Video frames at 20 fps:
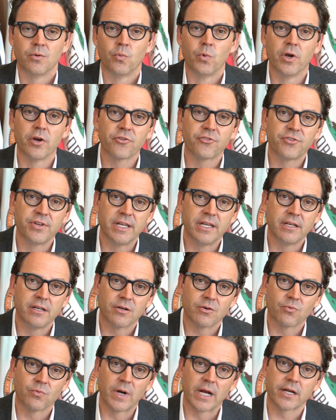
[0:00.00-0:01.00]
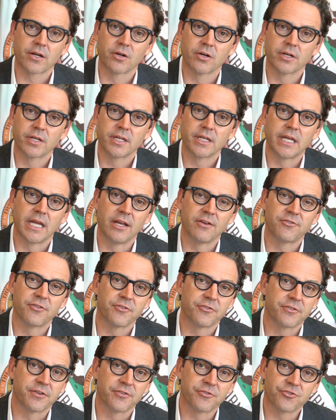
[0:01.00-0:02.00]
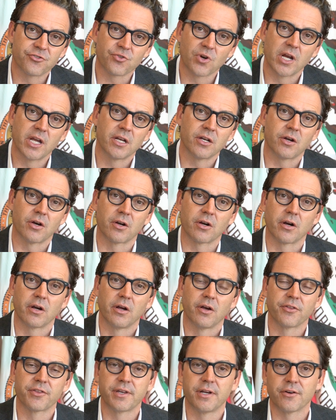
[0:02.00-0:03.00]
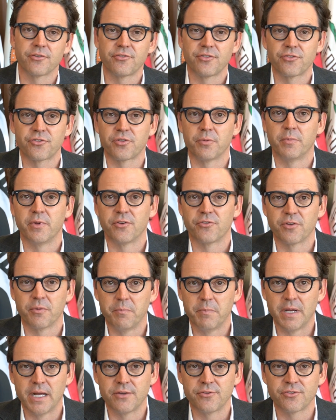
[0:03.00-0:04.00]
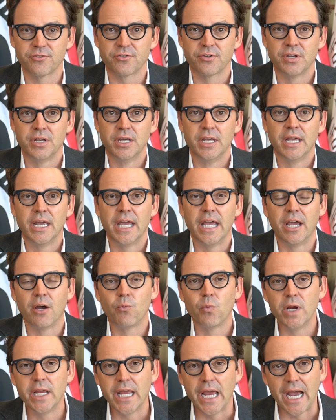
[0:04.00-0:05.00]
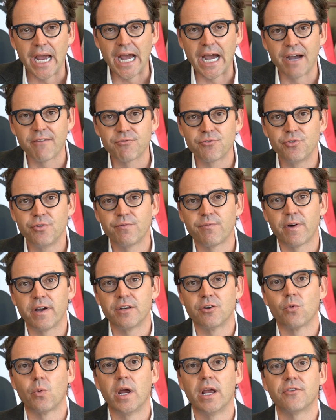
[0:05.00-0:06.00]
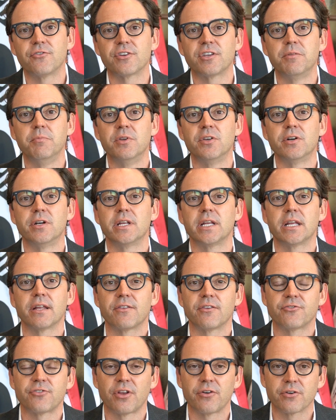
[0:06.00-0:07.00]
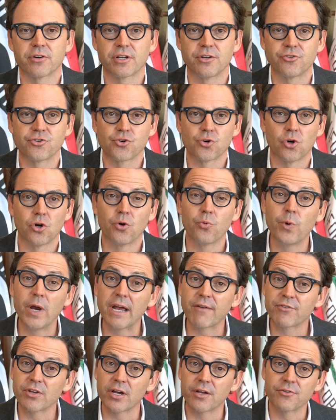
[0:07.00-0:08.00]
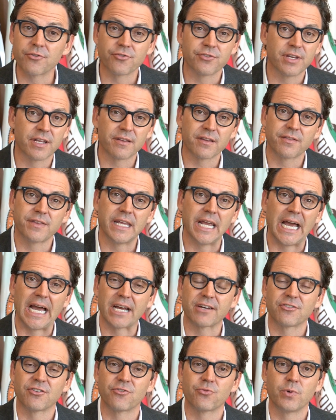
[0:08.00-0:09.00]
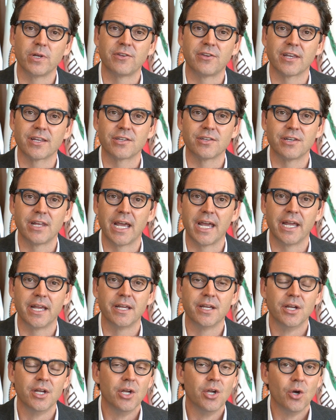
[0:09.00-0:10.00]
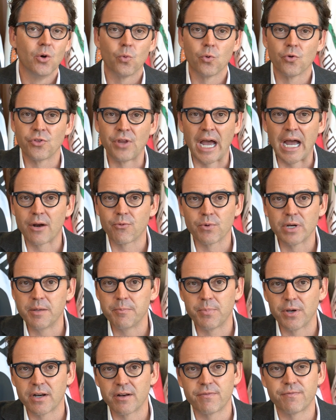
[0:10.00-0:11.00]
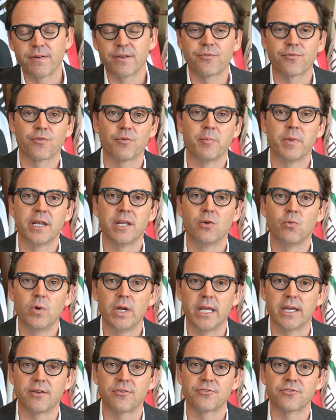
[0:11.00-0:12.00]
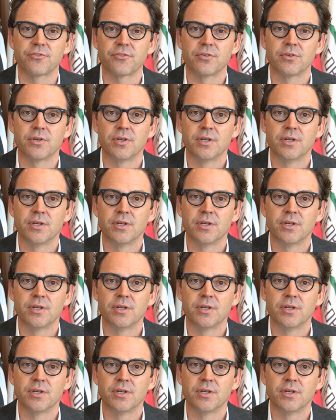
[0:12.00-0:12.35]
We are seeing record cases. The strain on our healthcare system is immense. And we have to find a way as a community to get this under control. And we have to understand that the actions we take today will not reap benefits for many weeks.